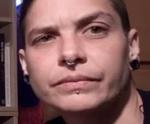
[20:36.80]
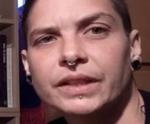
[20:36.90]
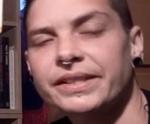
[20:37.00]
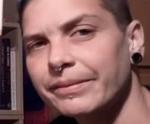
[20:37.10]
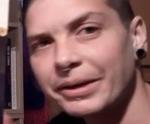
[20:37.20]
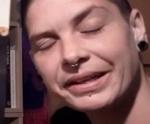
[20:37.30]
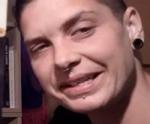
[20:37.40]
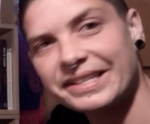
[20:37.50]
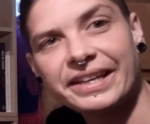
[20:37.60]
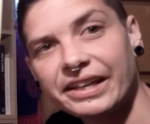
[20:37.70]
someone
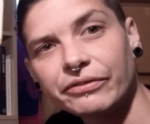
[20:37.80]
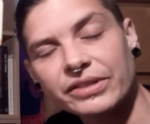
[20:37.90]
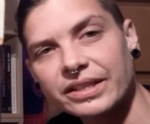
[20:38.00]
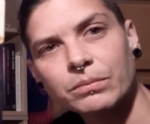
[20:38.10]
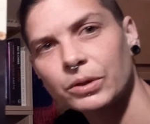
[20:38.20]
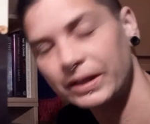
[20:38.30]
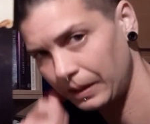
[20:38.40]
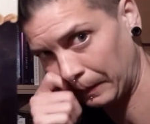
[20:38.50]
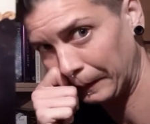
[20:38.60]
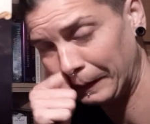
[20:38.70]
is here for somebody,
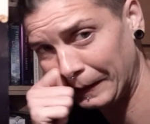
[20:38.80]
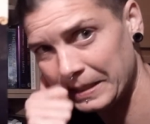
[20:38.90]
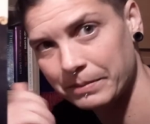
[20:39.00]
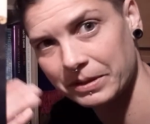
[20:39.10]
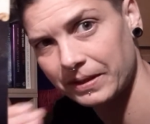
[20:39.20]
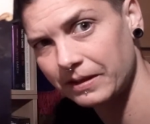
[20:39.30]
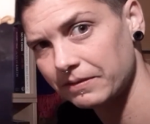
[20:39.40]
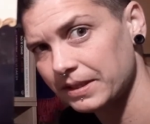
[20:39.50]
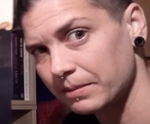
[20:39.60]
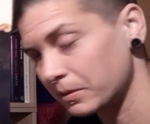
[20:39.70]
okay? Someone's here for
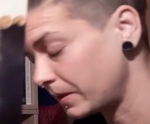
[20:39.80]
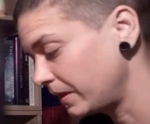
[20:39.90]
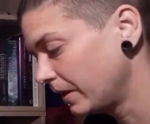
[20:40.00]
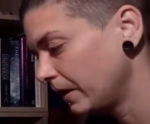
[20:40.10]
somebody.